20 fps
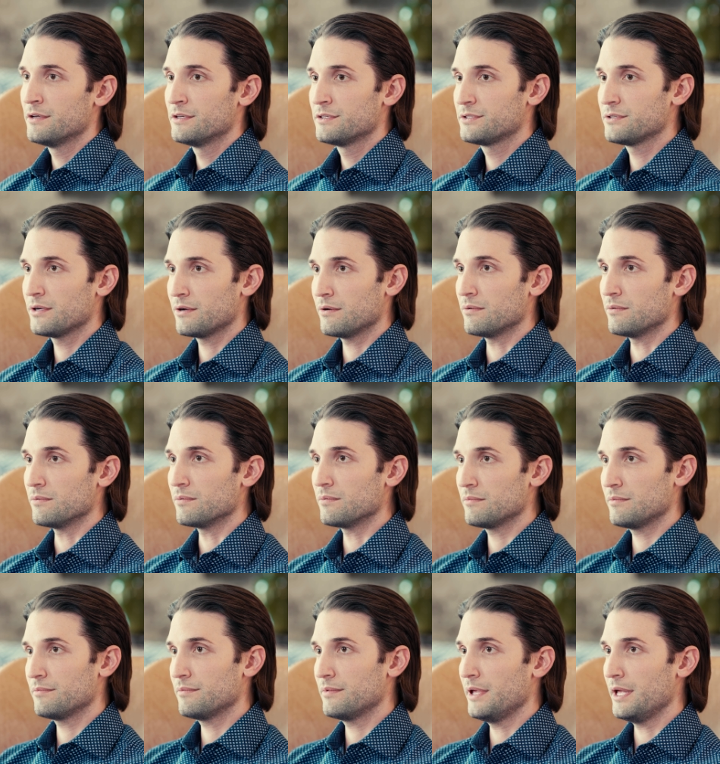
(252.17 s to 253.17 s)
So
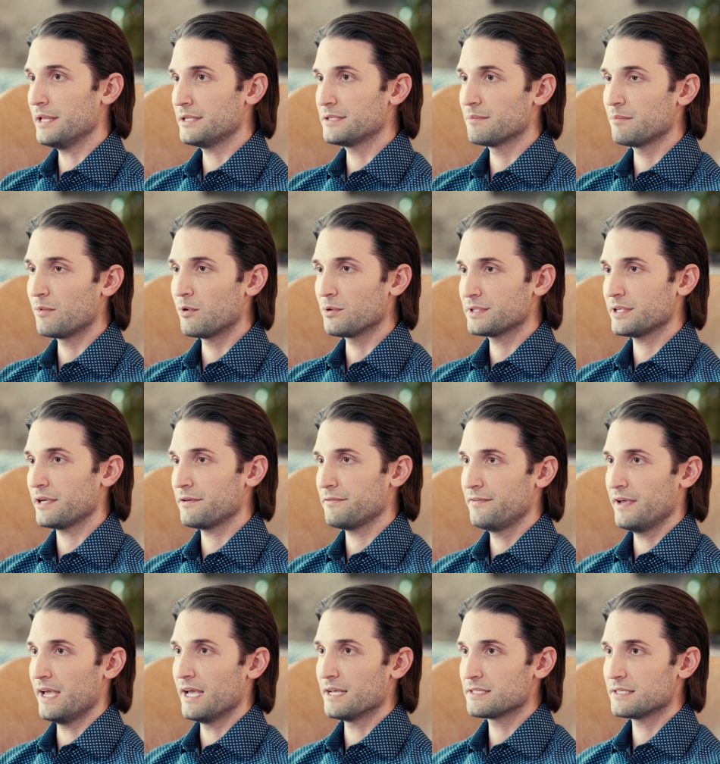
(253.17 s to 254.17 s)
it's a
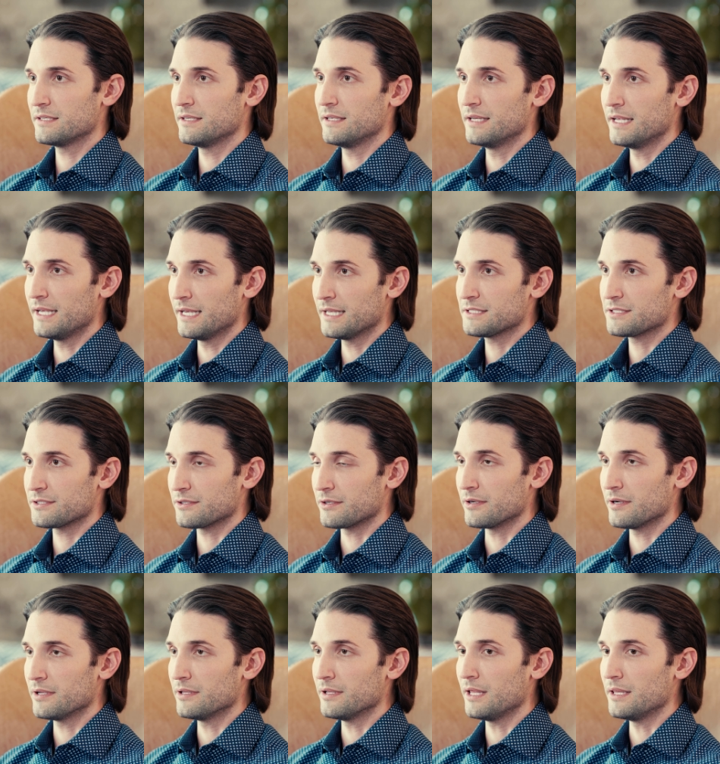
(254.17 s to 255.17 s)
multifaceted
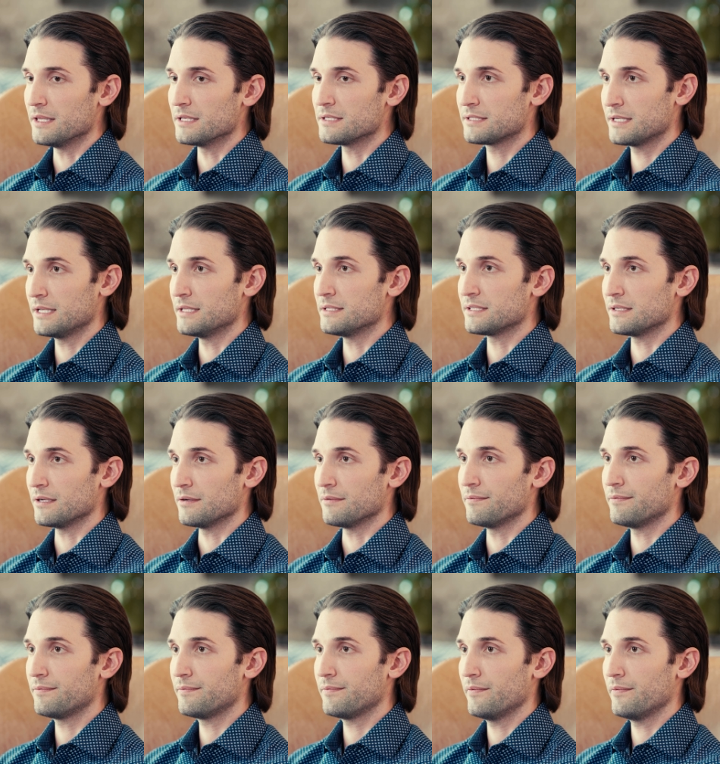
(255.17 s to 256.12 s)
answer in the sense of